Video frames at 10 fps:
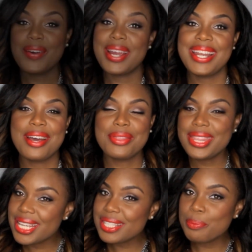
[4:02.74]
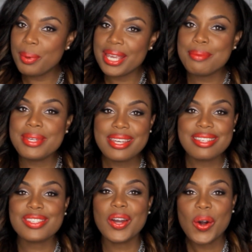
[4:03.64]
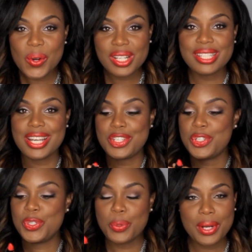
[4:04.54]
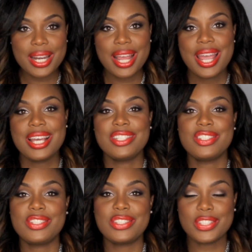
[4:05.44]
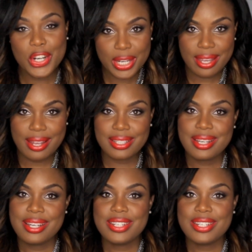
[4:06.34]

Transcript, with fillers: All right, now this baby is called Short Circuit.